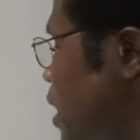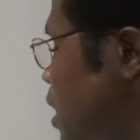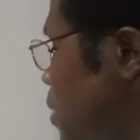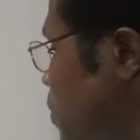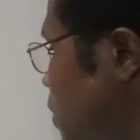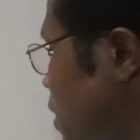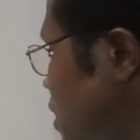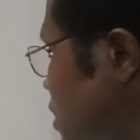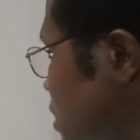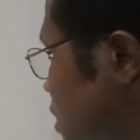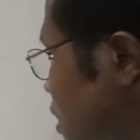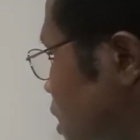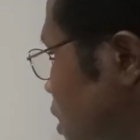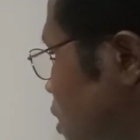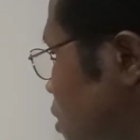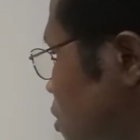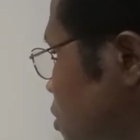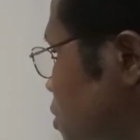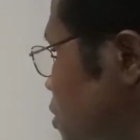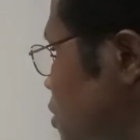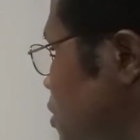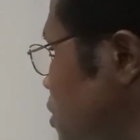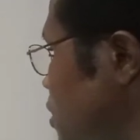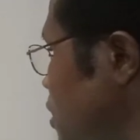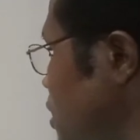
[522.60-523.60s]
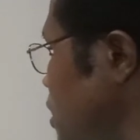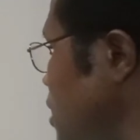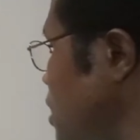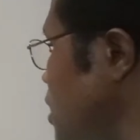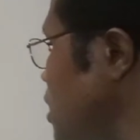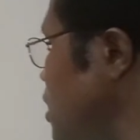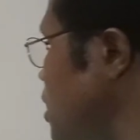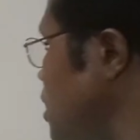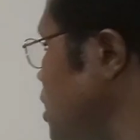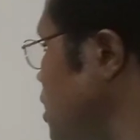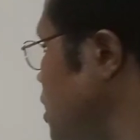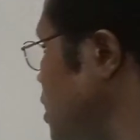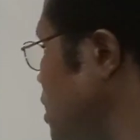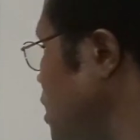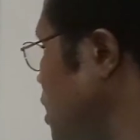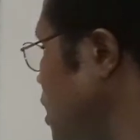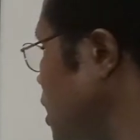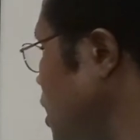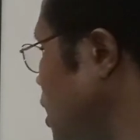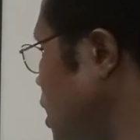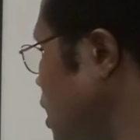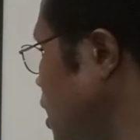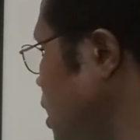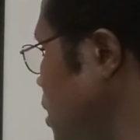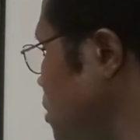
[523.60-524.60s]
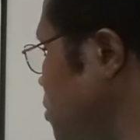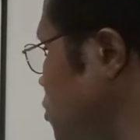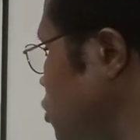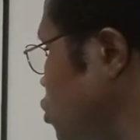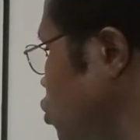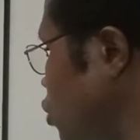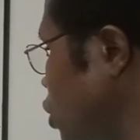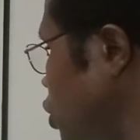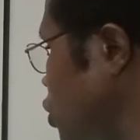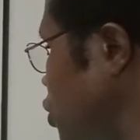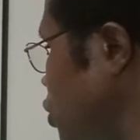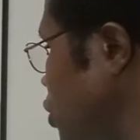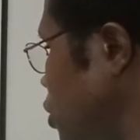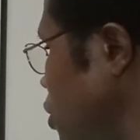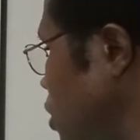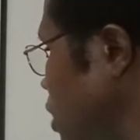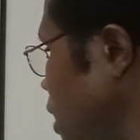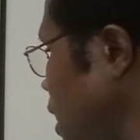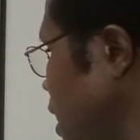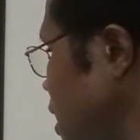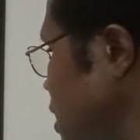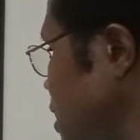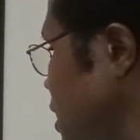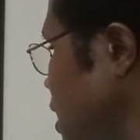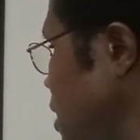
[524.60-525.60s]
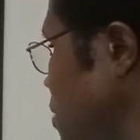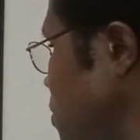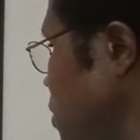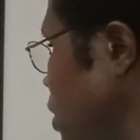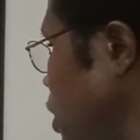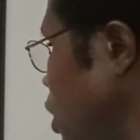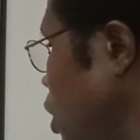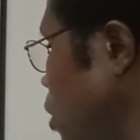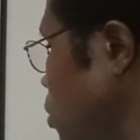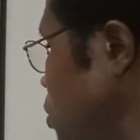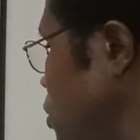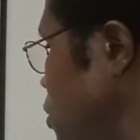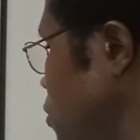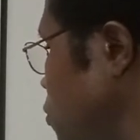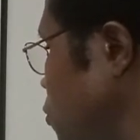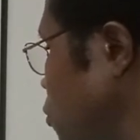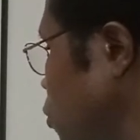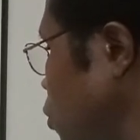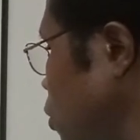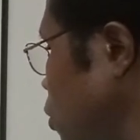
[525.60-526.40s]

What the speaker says: megapascals. Structural glass can be up to